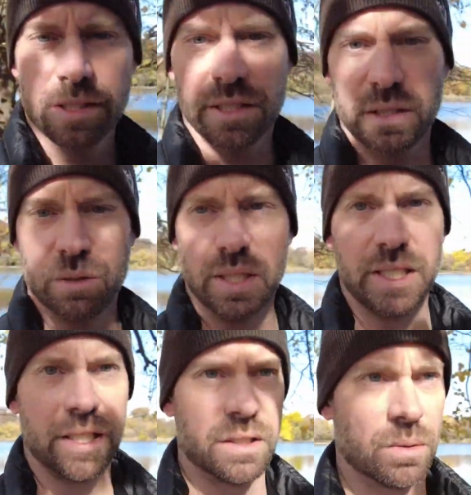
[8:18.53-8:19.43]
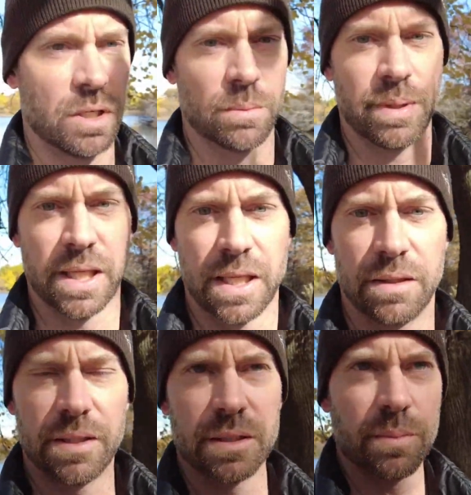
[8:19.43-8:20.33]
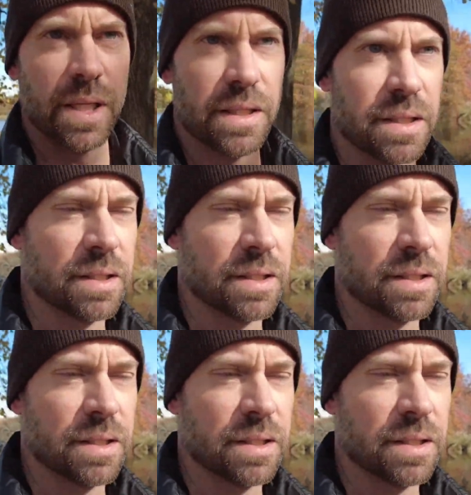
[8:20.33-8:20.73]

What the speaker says: so I need to walk back out this way.